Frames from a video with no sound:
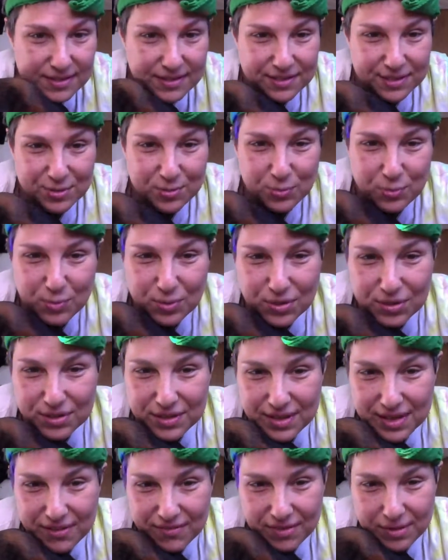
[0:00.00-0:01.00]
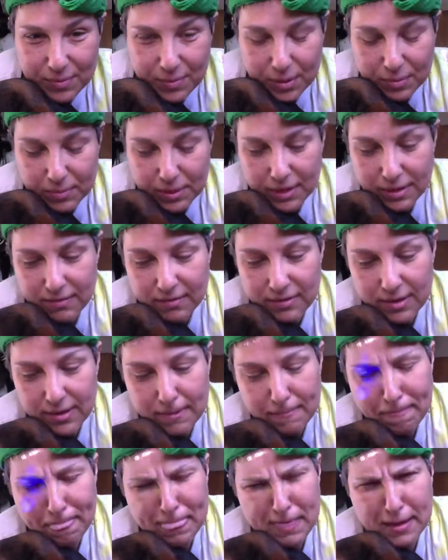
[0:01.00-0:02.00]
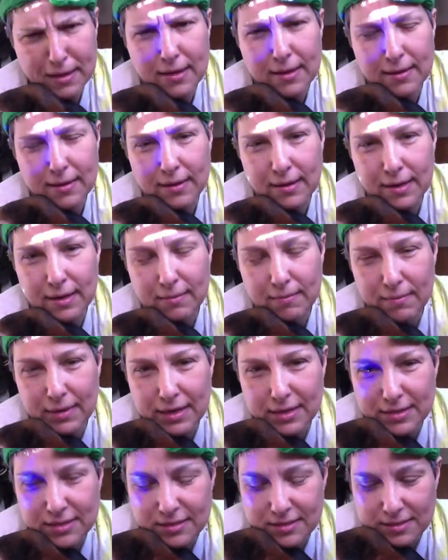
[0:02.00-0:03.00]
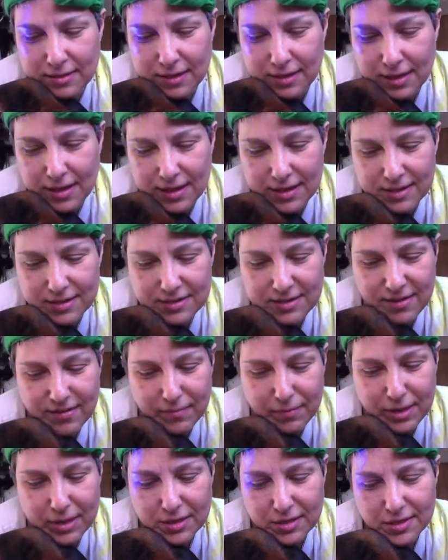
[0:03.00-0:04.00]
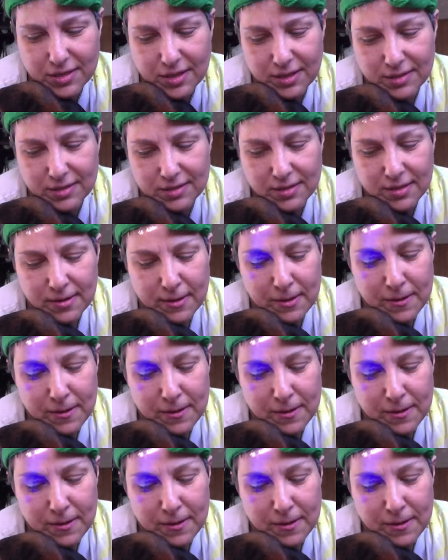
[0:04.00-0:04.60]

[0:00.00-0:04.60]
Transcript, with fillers: It's worth every moment of it. It, it makes a lot of stuff make sense.